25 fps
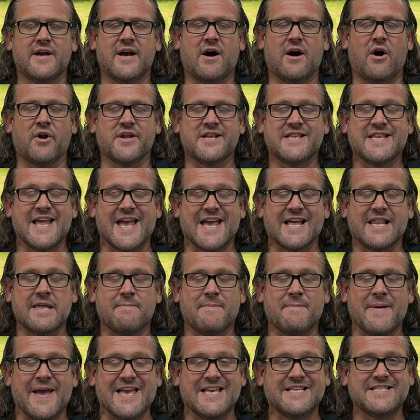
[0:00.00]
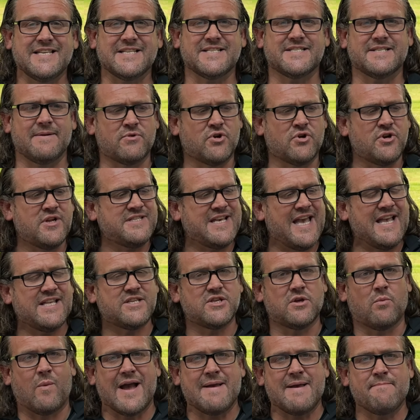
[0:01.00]
on a daily basis. I'm going to take
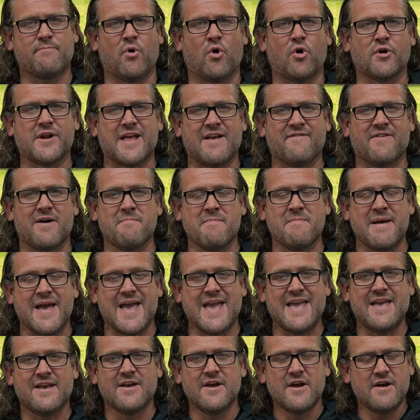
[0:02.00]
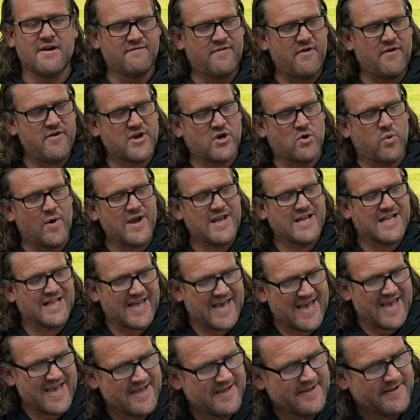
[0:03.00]
to the whiteboard, if I may. Very
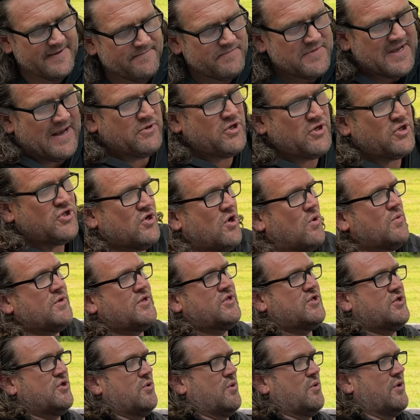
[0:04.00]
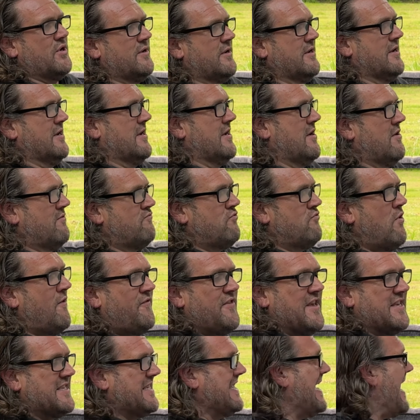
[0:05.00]
quickly, I'm just going to
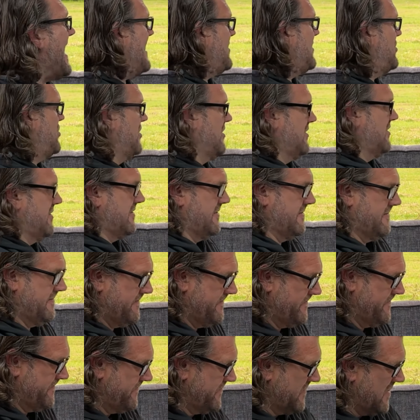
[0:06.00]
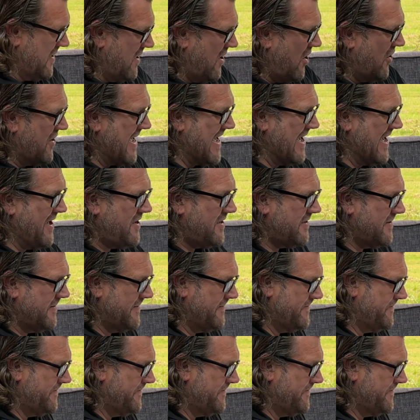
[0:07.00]
roughly sketch on here.